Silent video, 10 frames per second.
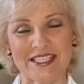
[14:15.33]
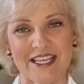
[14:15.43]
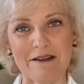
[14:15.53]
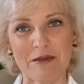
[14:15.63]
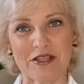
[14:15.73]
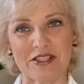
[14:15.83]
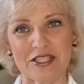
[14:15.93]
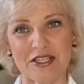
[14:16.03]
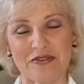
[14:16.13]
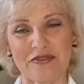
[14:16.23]
again because
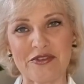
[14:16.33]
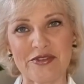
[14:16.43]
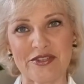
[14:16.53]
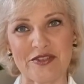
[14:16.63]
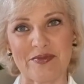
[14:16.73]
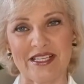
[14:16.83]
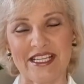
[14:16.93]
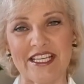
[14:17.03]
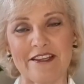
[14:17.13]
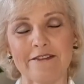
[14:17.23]
he refused to
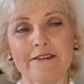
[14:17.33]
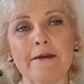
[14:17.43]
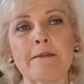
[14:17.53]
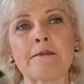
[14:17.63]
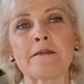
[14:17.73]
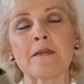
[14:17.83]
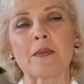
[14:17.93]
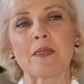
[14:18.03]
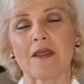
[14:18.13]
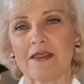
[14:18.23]
believe
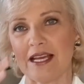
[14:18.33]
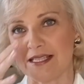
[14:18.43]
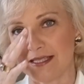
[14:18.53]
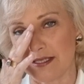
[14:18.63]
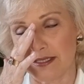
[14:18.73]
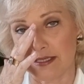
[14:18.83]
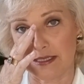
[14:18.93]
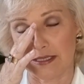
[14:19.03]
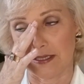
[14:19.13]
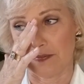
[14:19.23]
that the